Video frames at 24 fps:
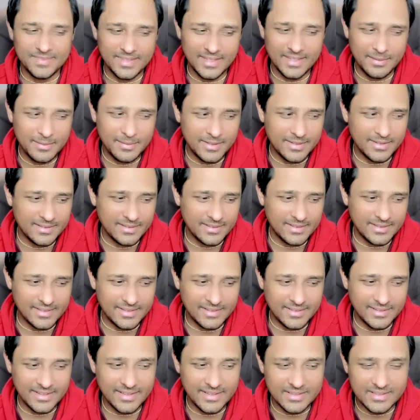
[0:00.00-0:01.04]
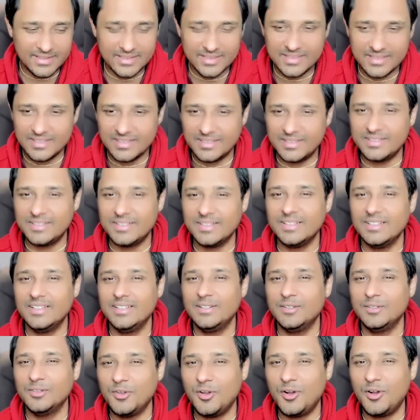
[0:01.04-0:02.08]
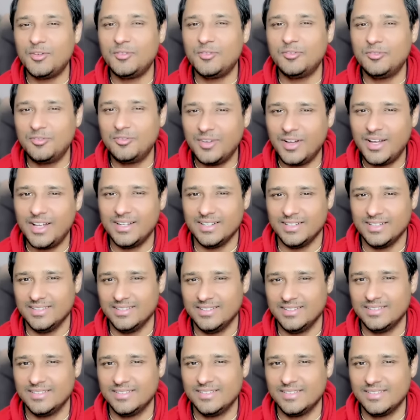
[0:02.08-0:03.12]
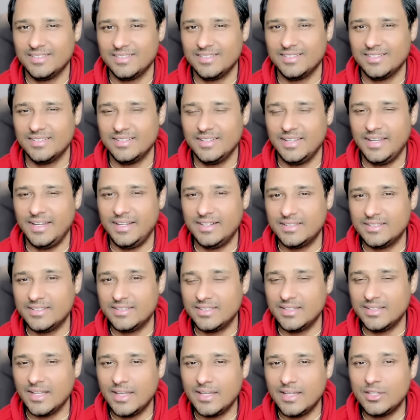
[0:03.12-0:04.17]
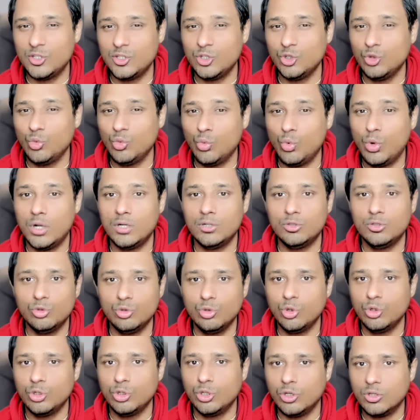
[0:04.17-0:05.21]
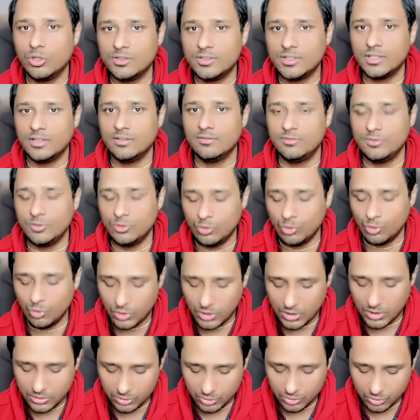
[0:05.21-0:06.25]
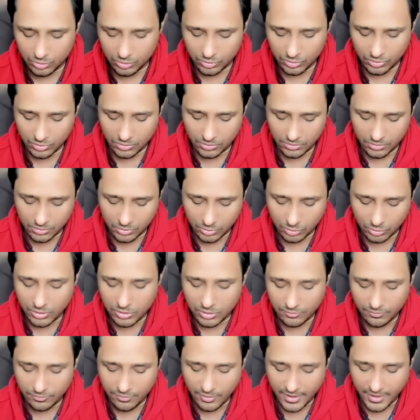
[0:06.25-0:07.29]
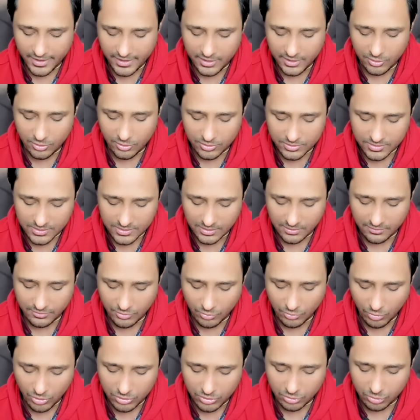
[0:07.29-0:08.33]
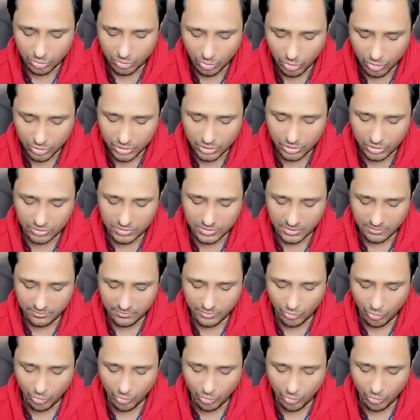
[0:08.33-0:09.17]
I mean, it's certainly not fun. It's like you want to know yourself. You want to you want to find yourself. You want to know yourself.